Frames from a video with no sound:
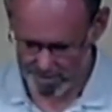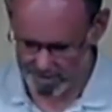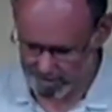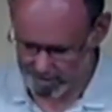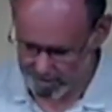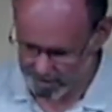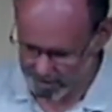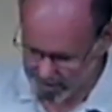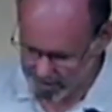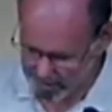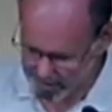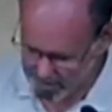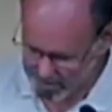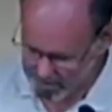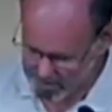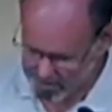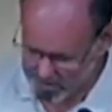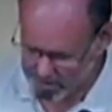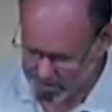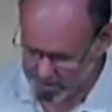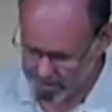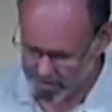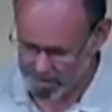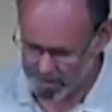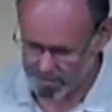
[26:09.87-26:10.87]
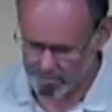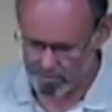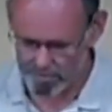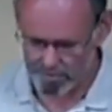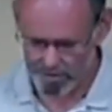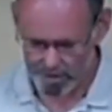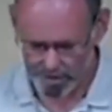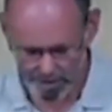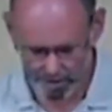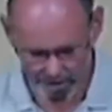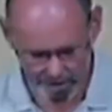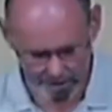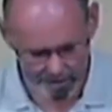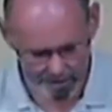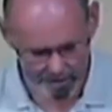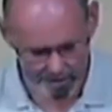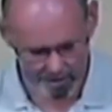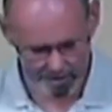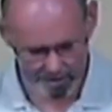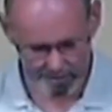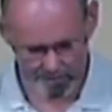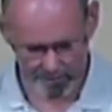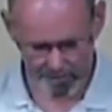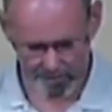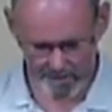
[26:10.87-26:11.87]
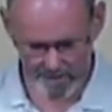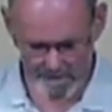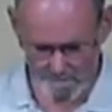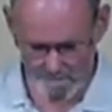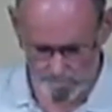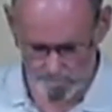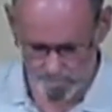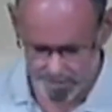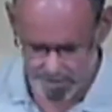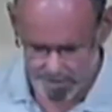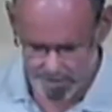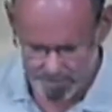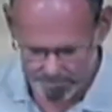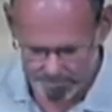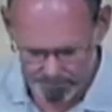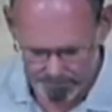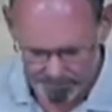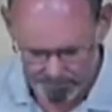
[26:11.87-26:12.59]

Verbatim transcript: and our light shining brightly and invisibly?